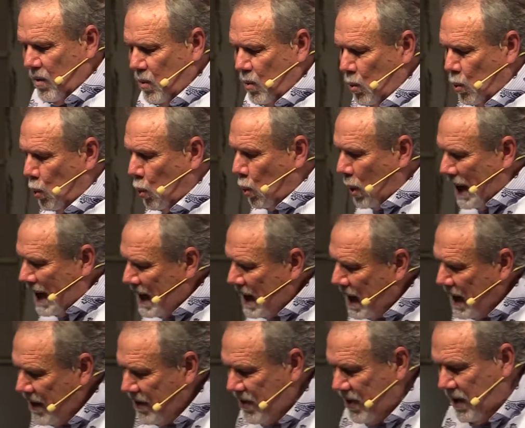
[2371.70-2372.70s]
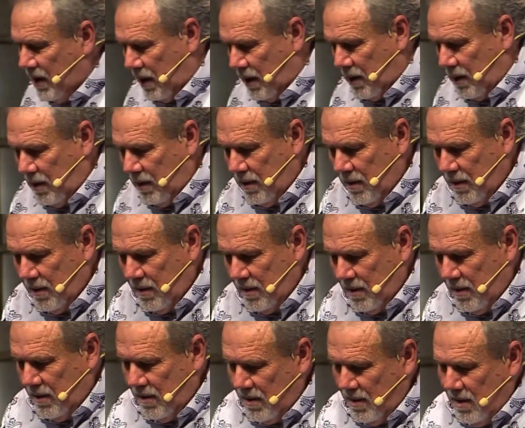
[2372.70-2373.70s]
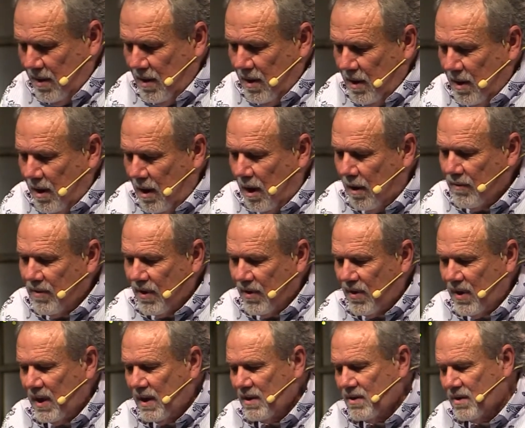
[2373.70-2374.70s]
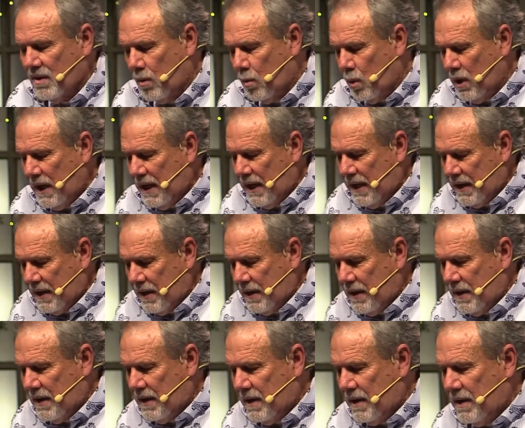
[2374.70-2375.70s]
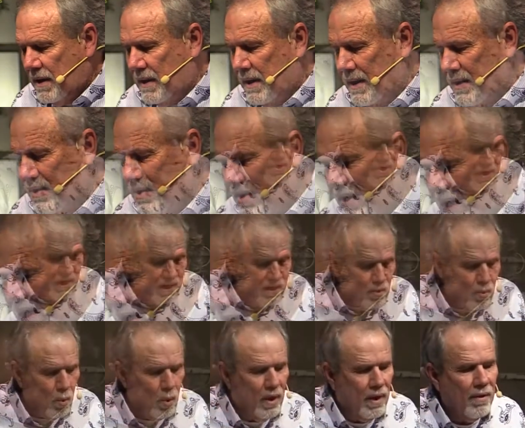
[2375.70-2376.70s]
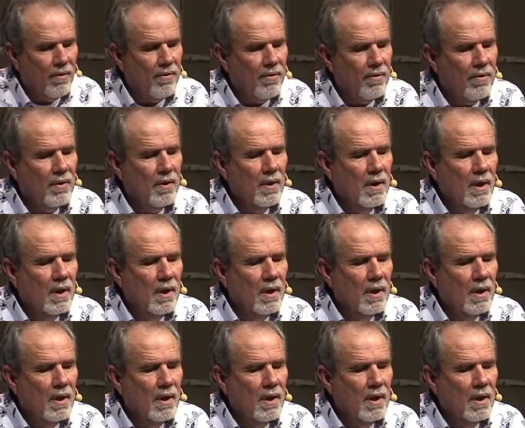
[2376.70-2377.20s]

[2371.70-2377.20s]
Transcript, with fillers: When I think of the things that we contend with